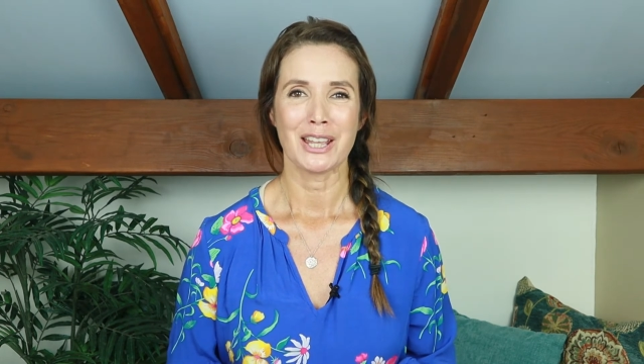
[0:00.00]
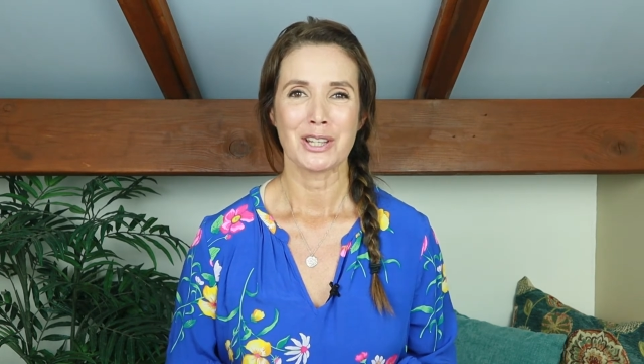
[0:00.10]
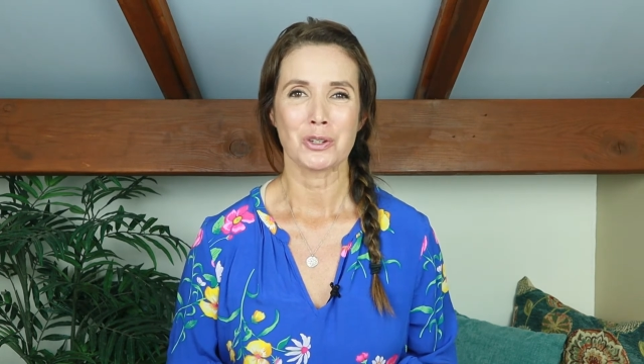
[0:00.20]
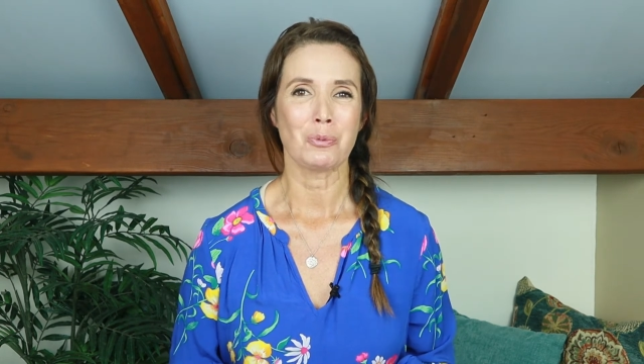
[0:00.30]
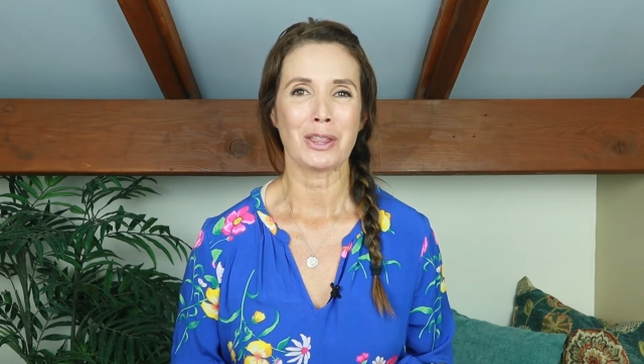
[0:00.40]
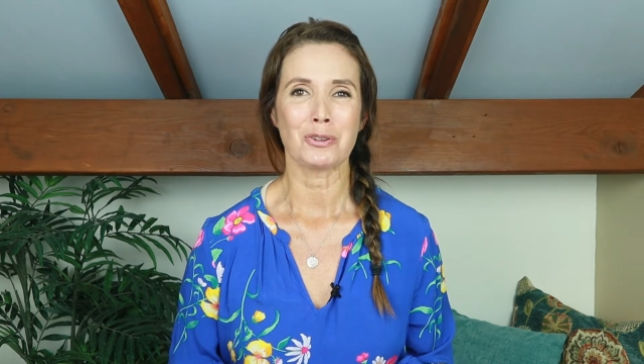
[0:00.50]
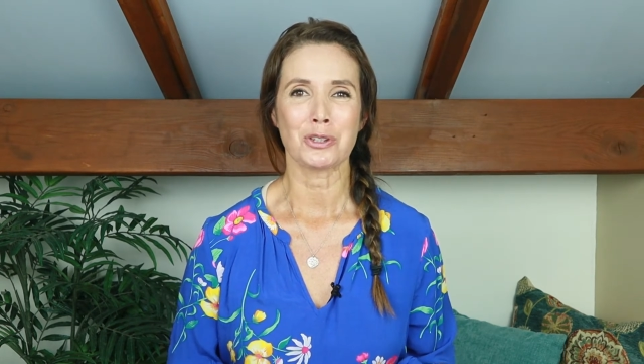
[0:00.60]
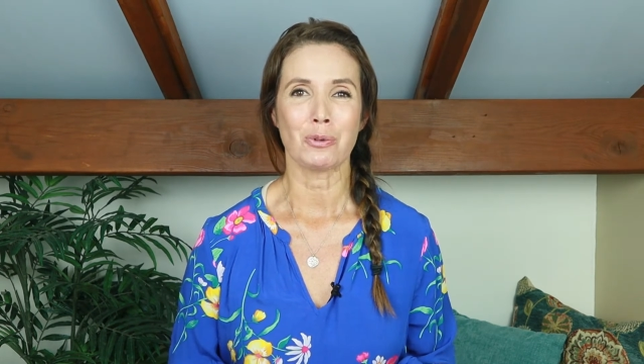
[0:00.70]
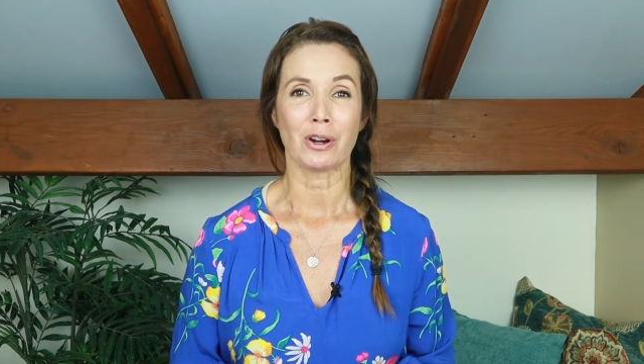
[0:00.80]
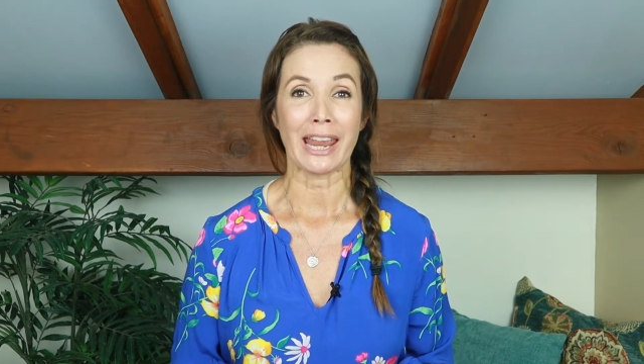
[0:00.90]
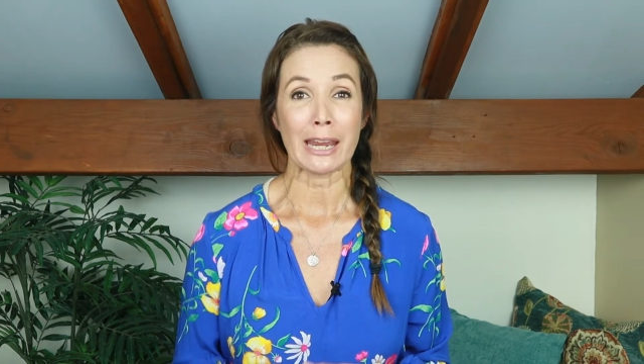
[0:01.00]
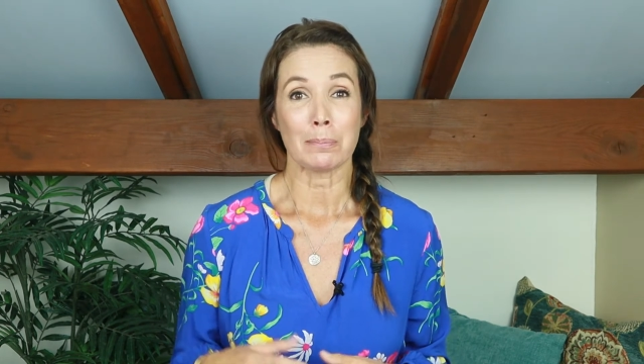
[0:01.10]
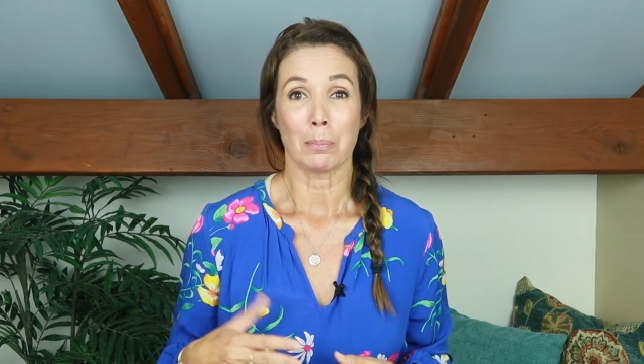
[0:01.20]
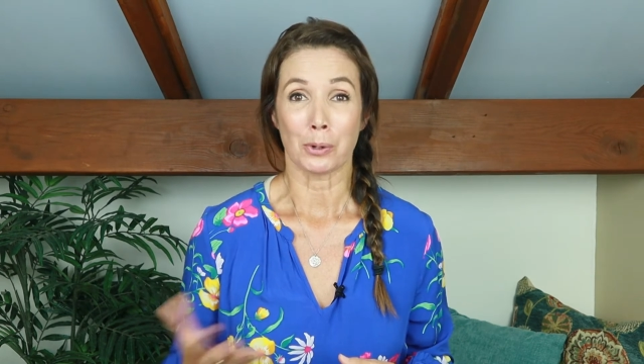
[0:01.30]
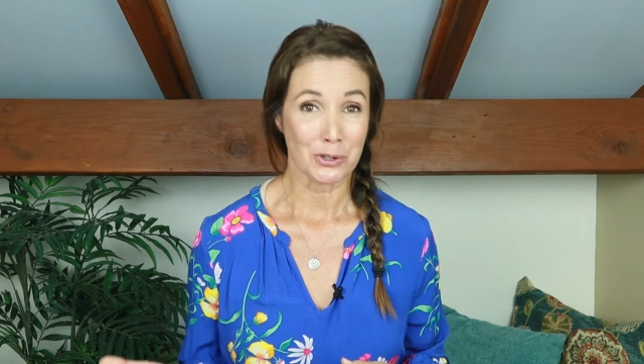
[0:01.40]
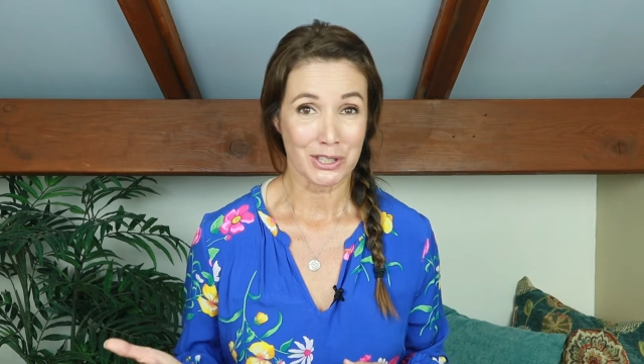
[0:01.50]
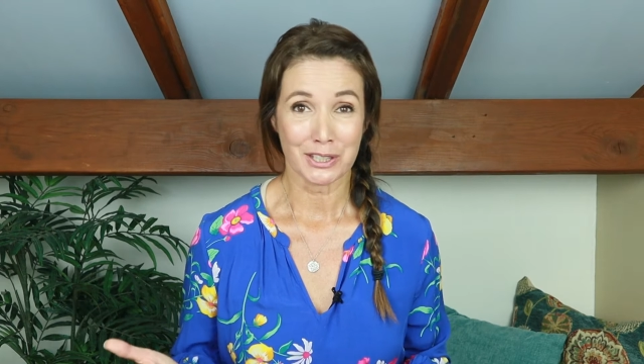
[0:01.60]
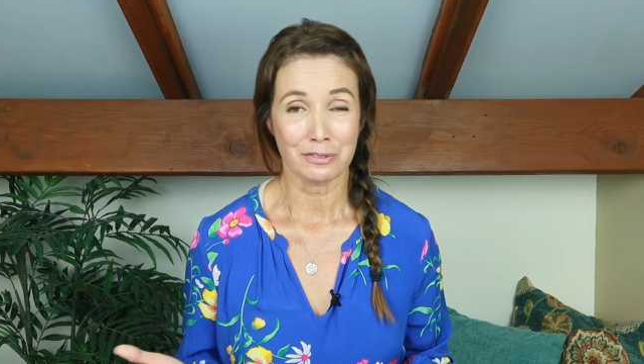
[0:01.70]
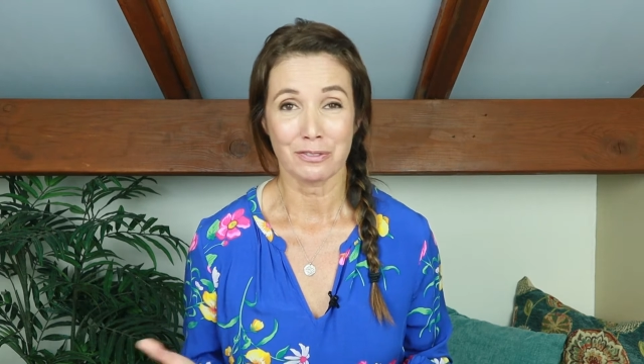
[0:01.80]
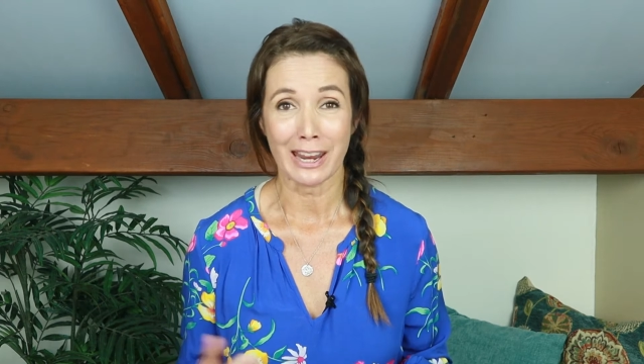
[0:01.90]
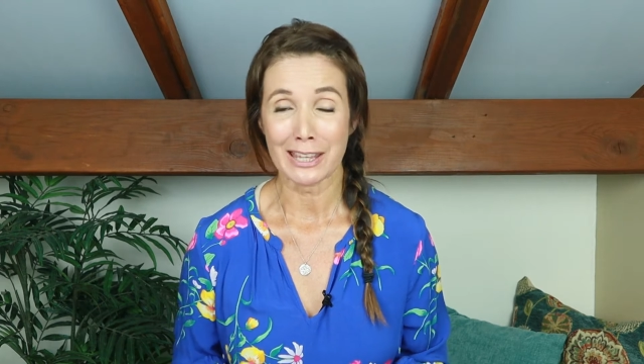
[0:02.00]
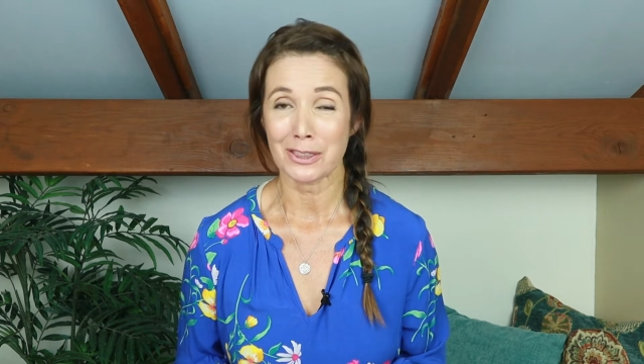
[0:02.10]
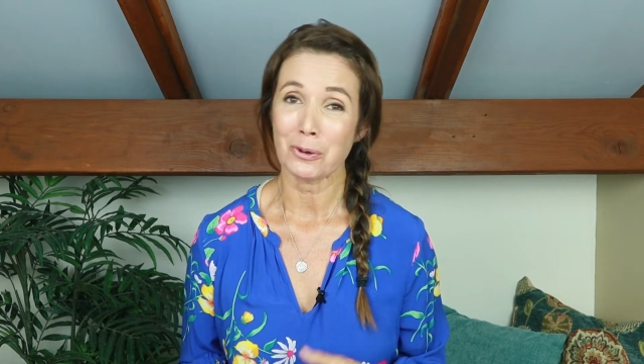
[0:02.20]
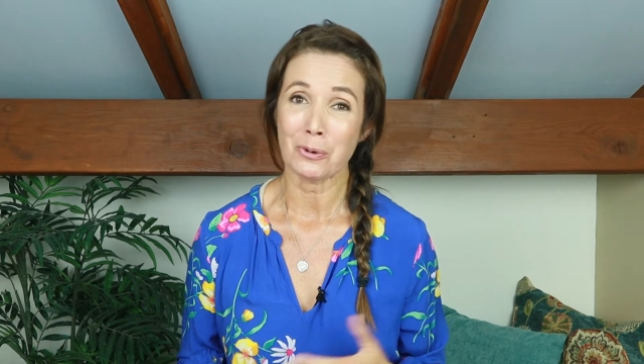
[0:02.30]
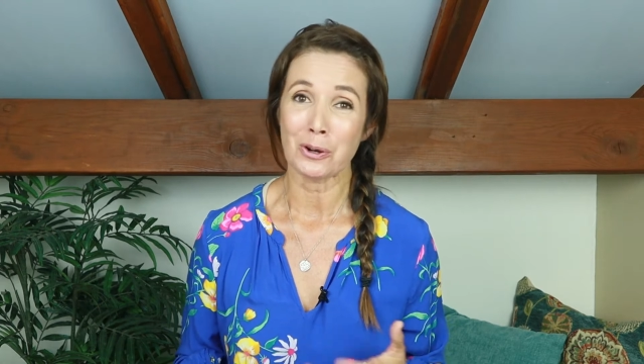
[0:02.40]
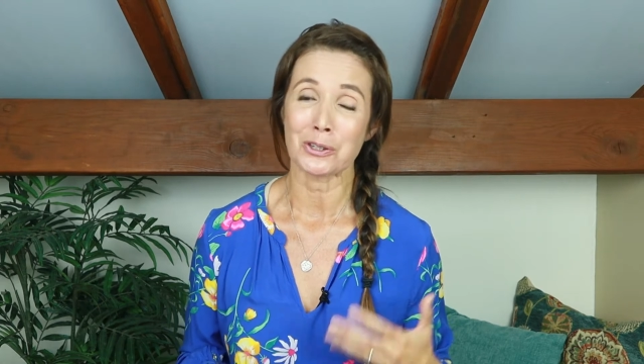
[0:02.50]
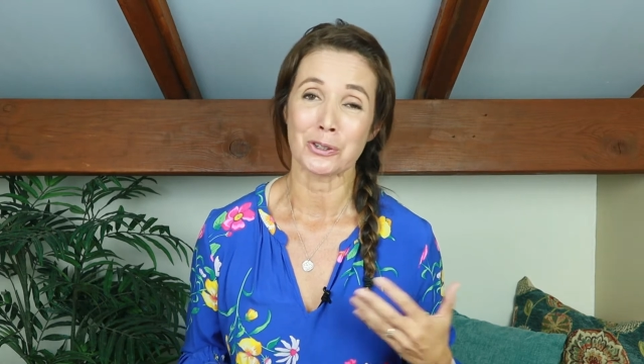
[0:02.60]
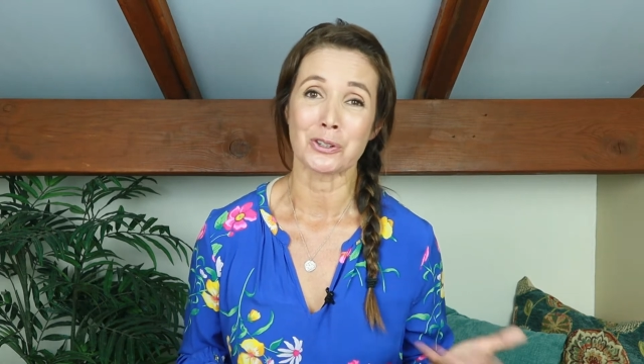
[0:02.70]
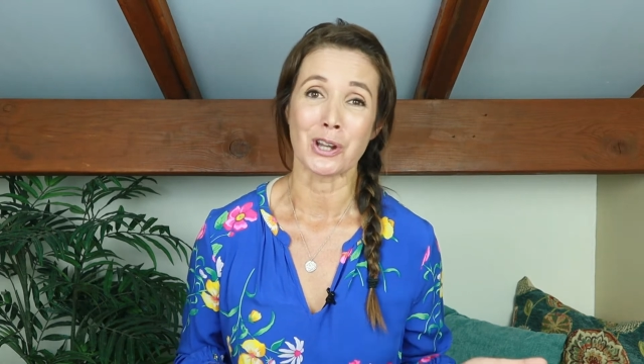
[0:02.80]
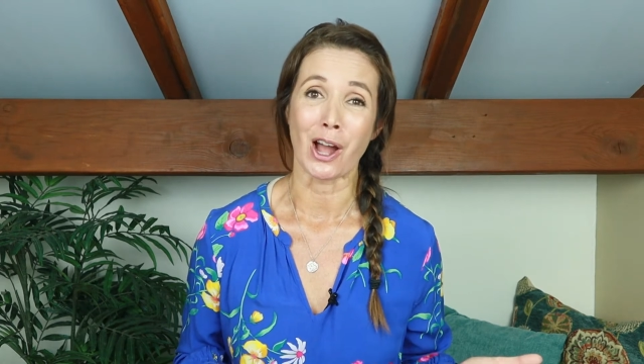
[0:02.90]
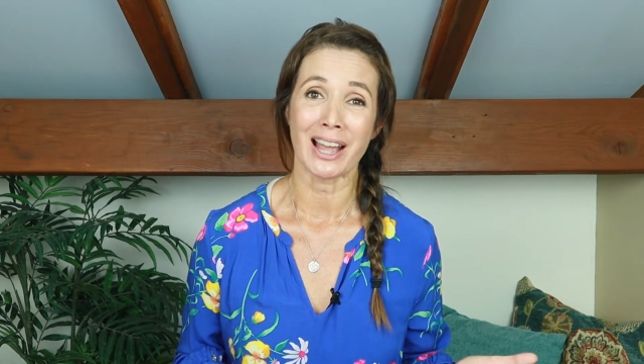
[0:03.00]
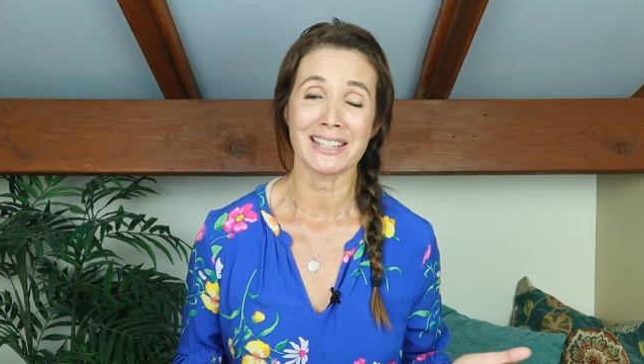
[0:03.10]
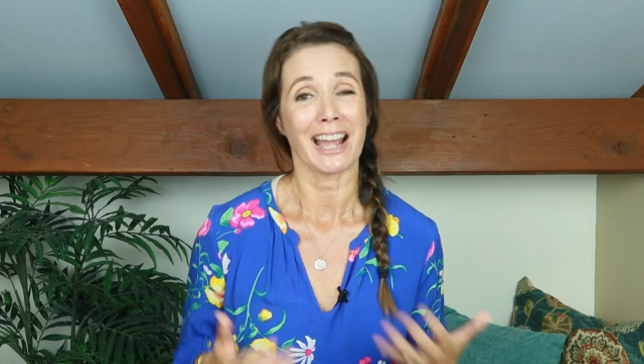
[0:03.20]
So whether you are a person of faith or you're not,